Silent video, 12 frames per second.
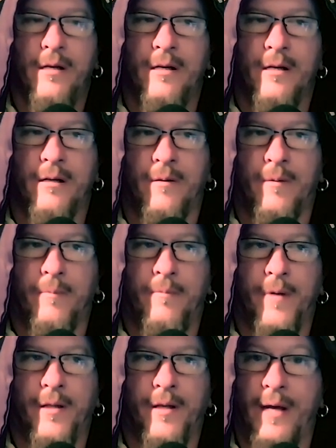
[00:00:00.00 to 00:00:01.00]
Um,
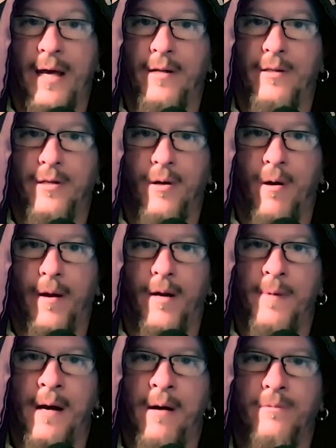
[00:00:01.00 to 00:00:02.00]
and then we get into talking
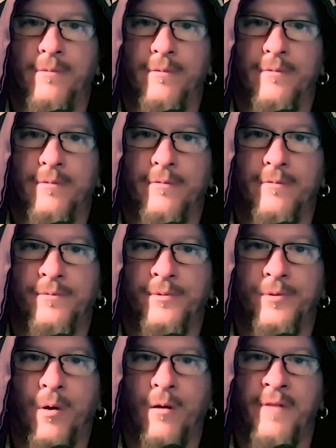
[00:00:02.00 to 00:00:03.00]
about
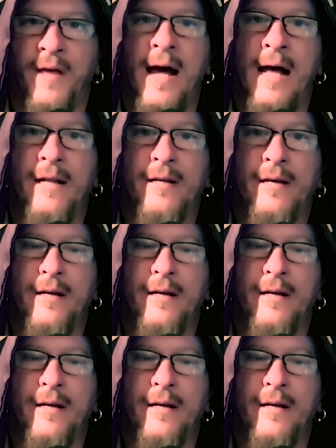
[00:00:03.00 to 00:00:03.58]
all of that.